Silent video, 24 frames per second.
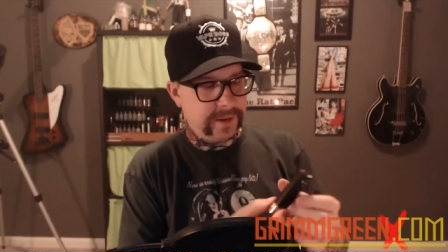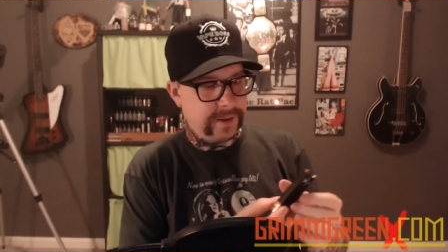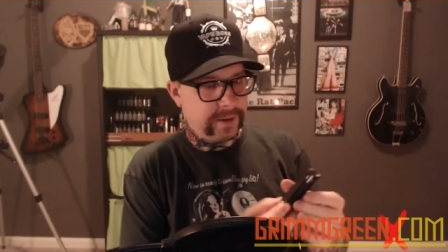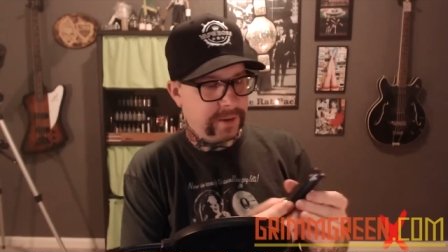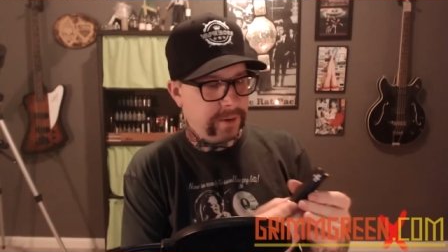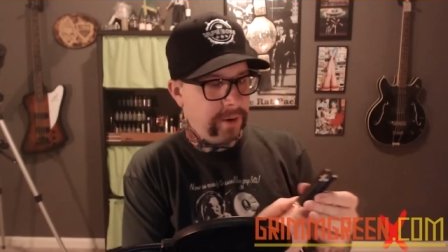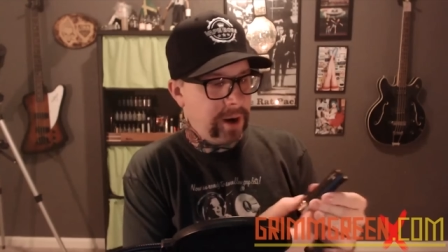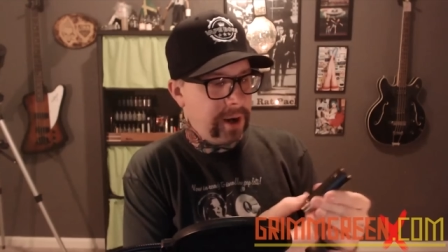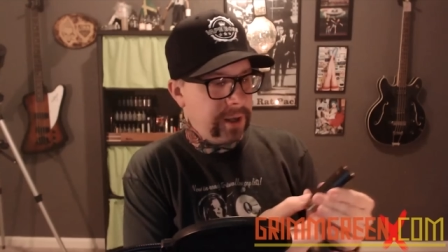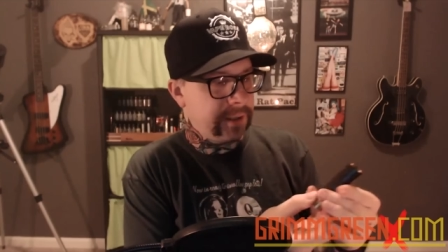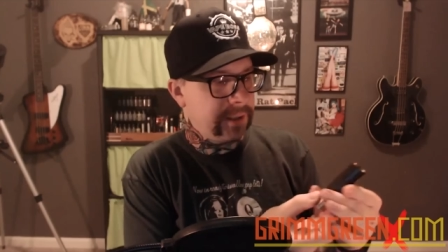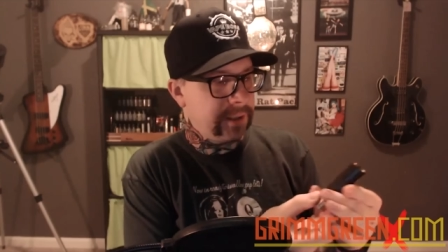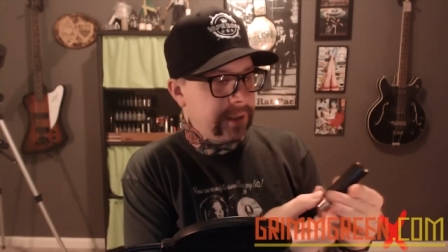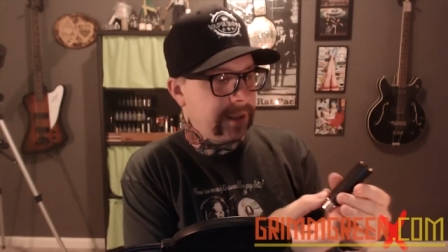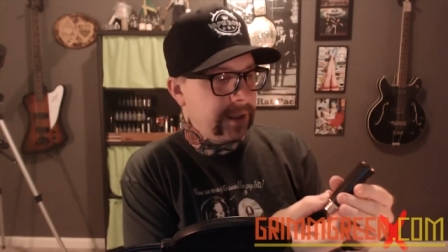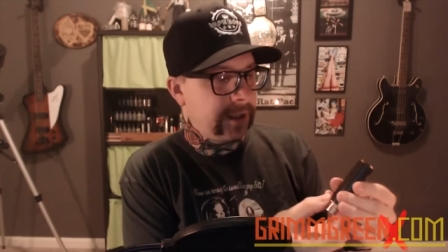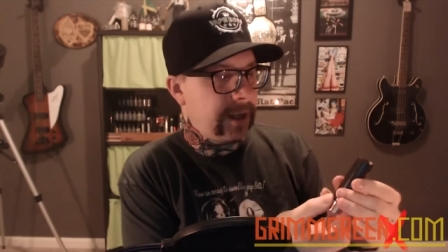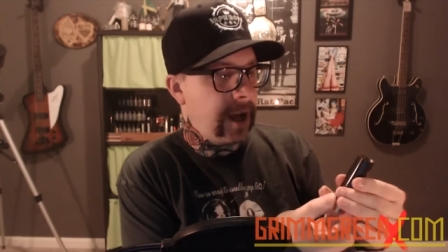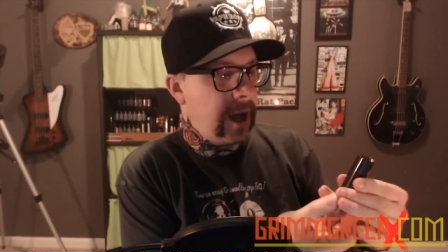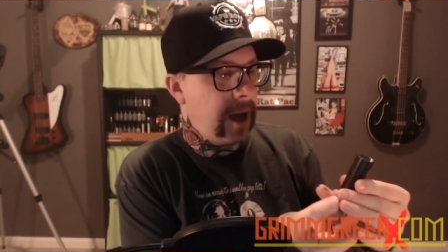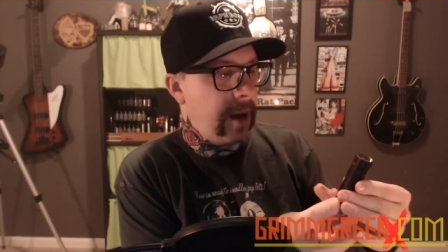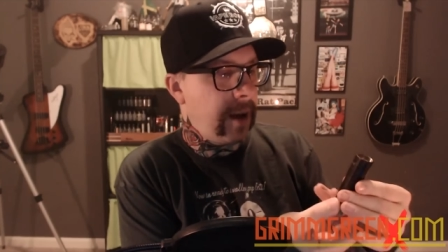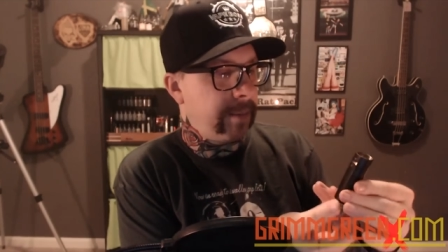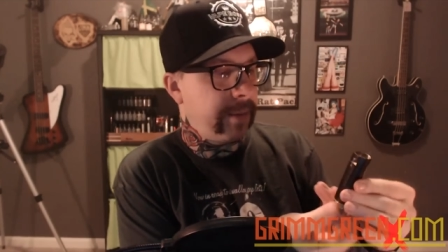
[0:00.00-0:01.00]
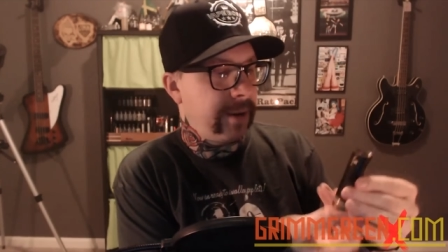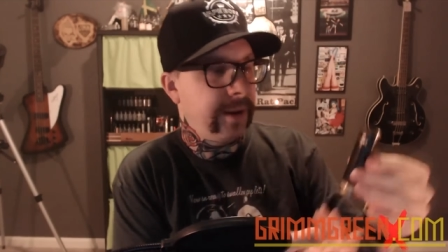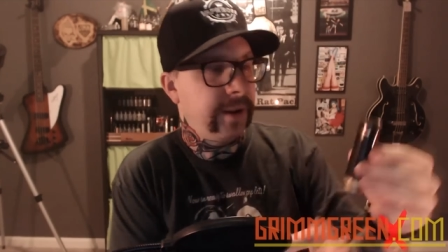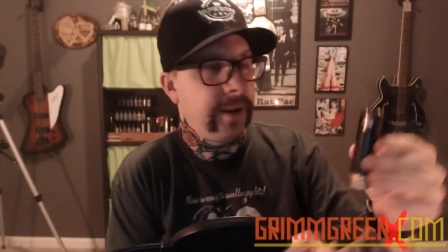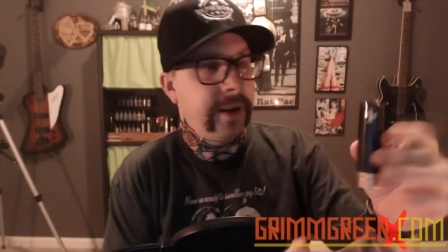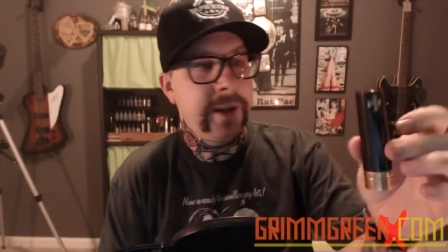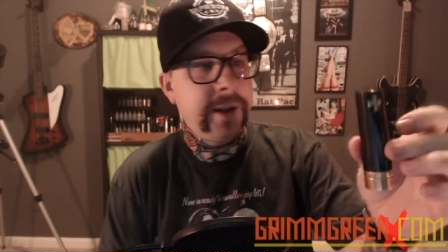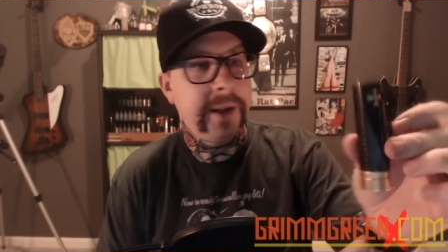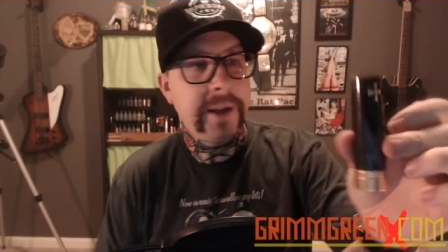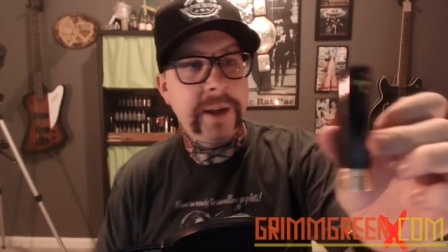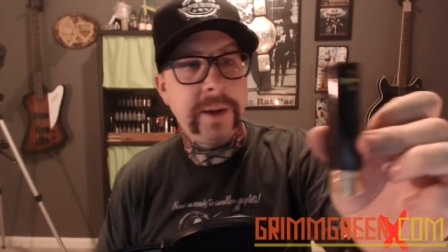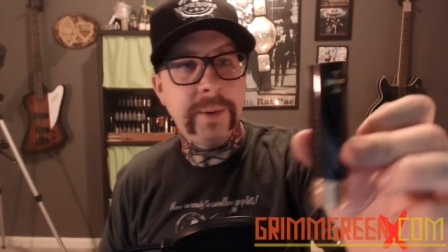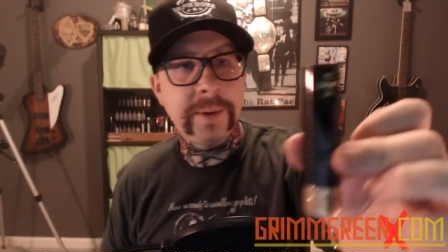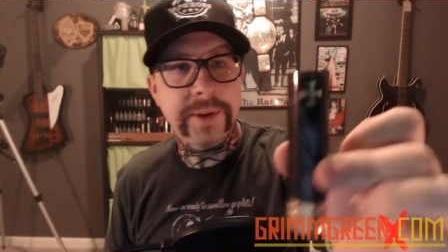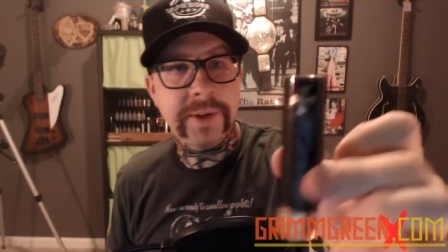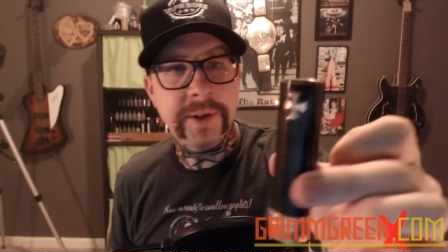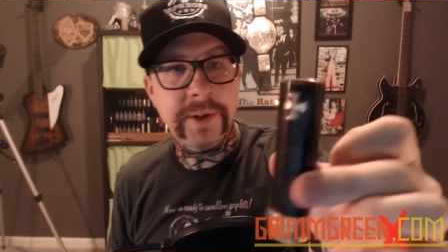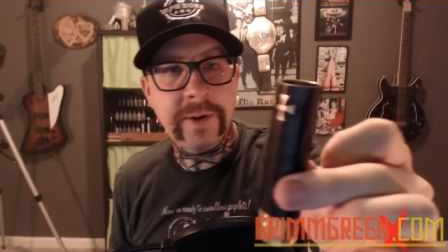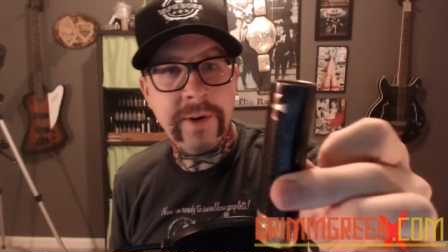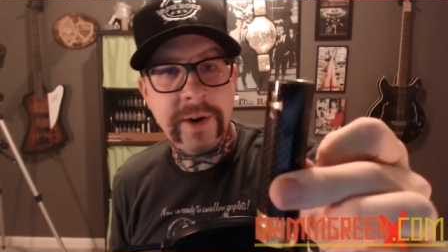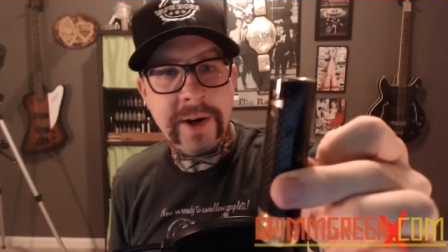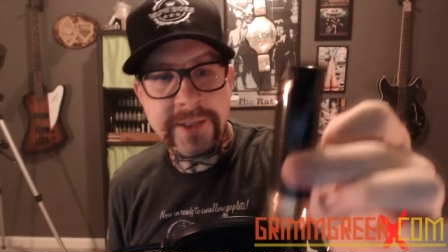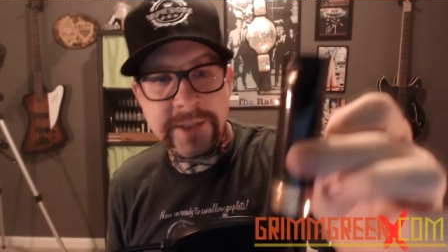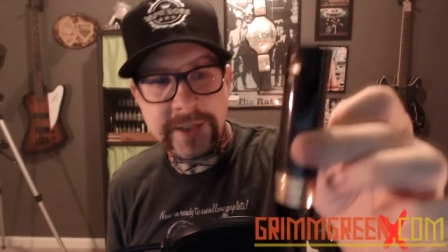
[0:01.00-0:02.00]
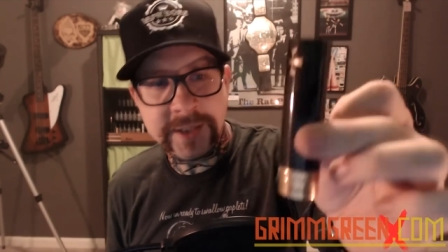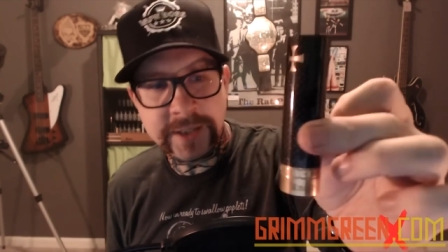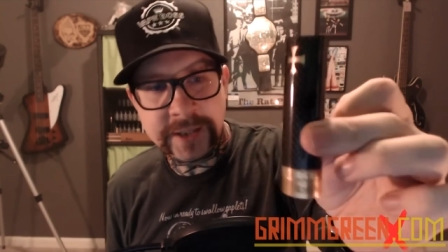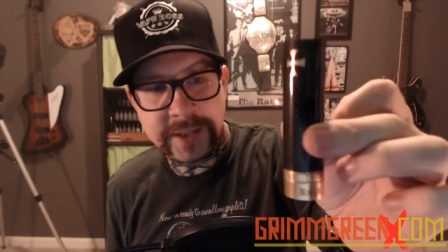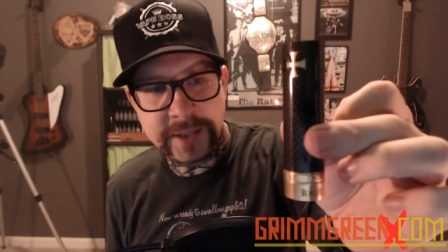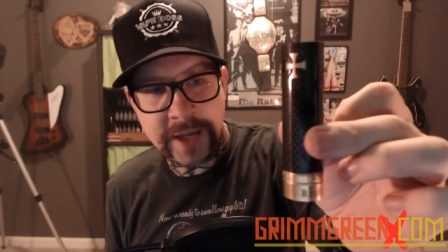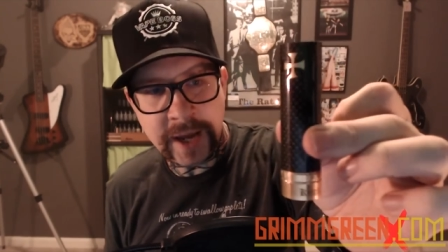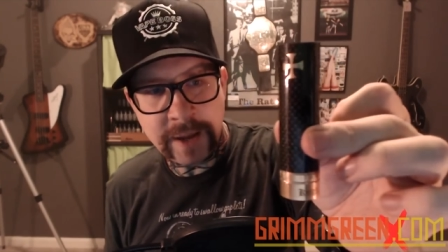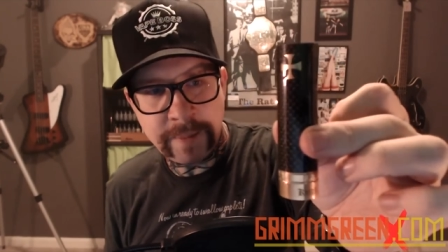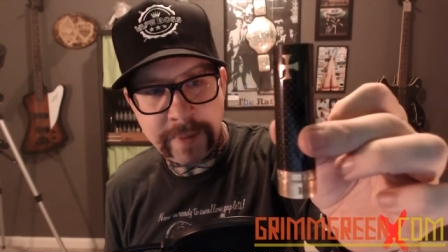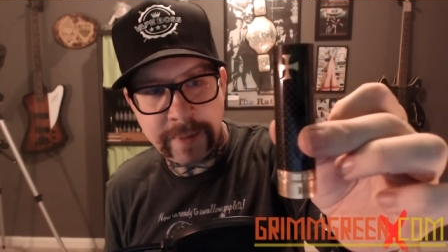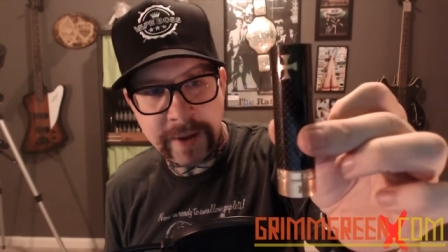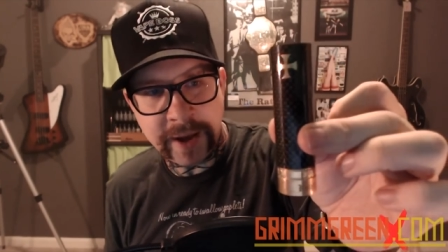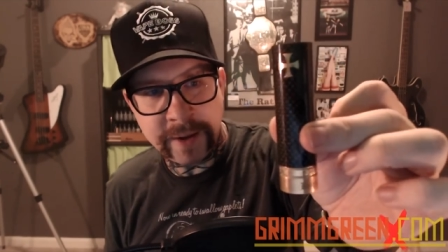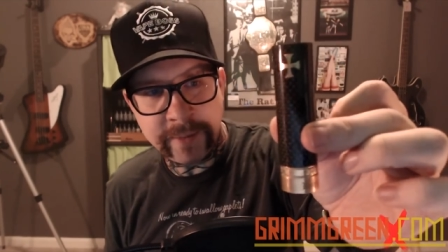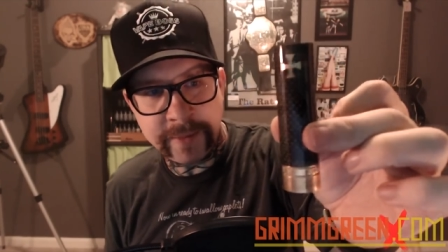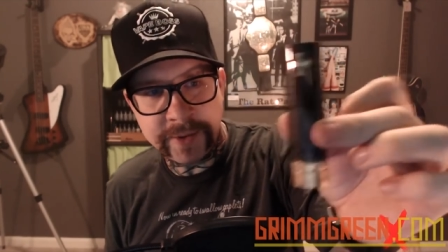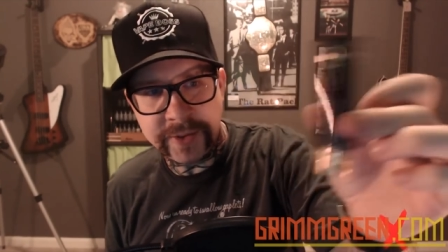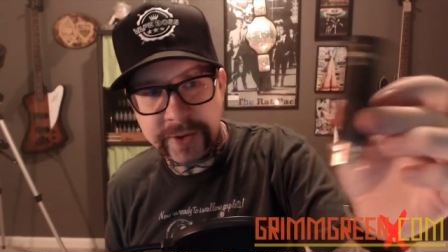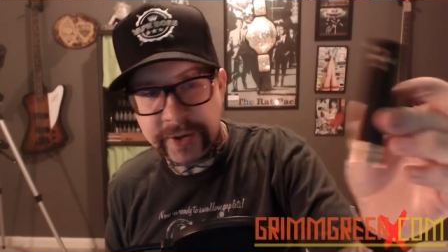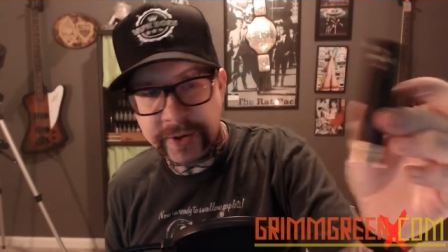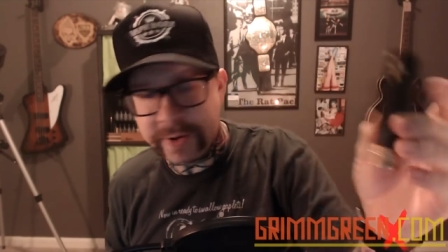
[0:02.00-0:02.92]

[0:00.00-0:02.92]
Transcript: cross at the top. You want the cross at the top? I want the